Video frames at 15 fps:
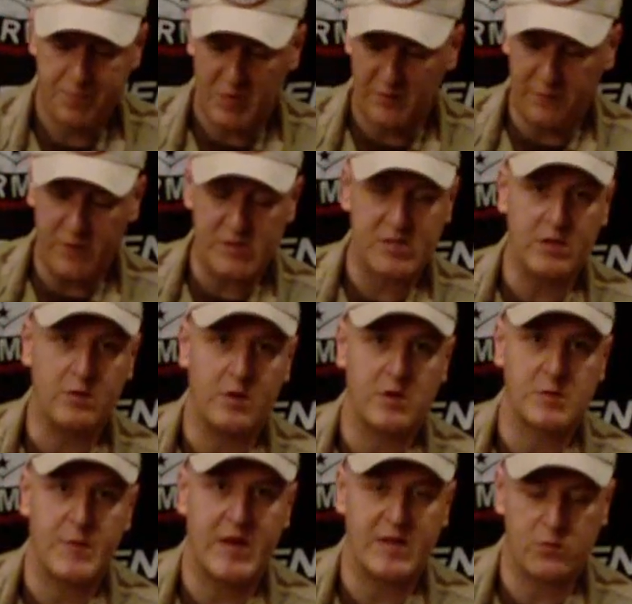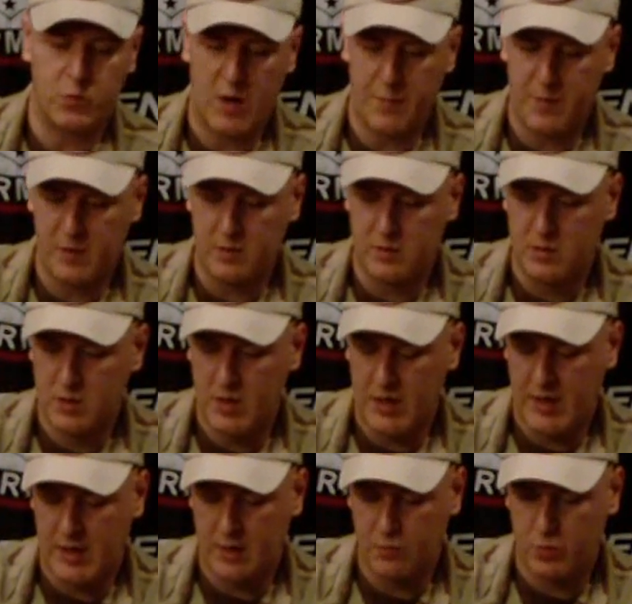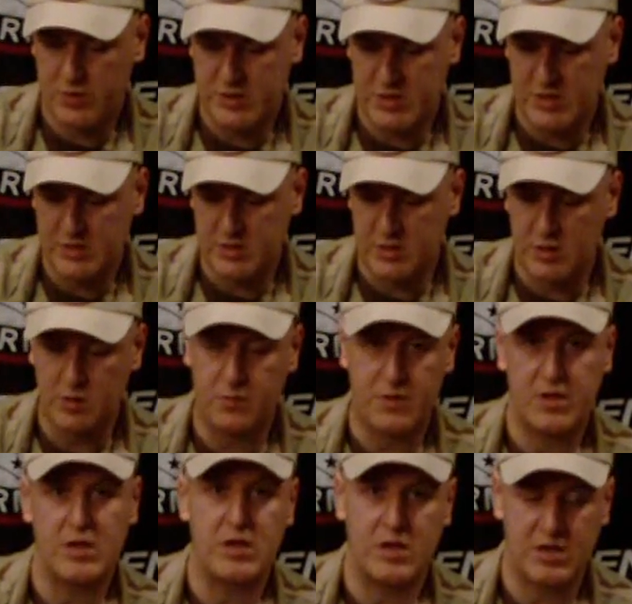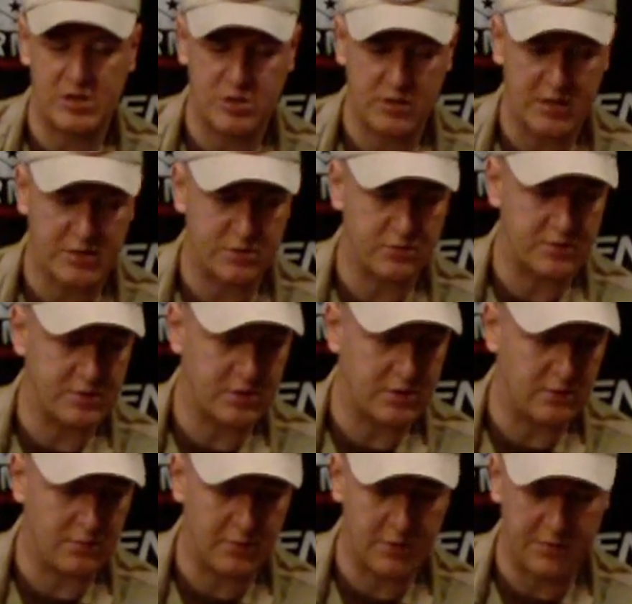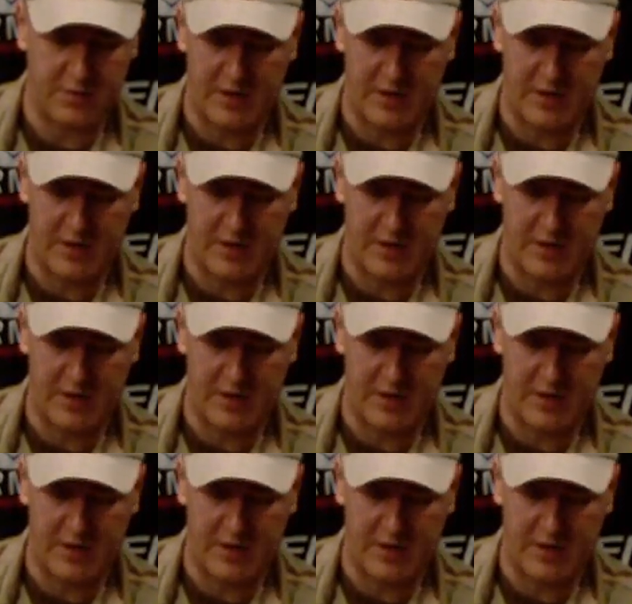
The first thing you'll notice about this weapon, which is to do with the initial actual design of the real